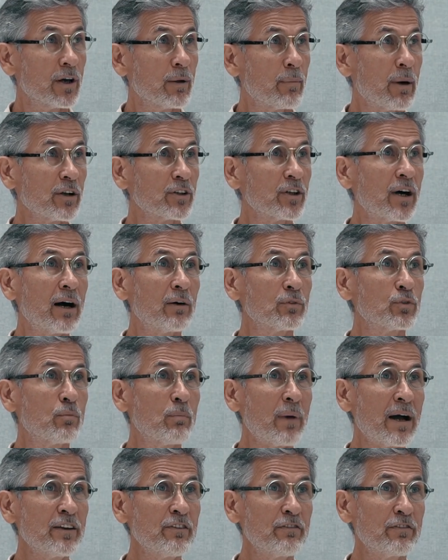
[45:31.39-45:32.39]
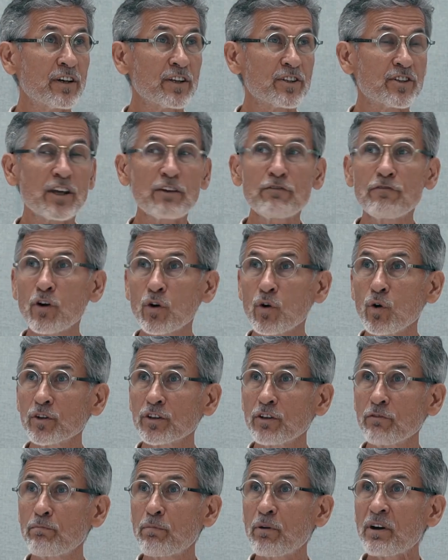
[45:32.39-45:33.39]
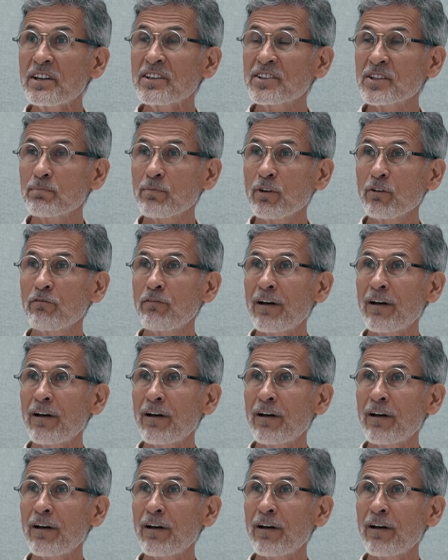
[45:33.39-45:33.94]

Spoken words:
about how to manifest, they forgot the principal,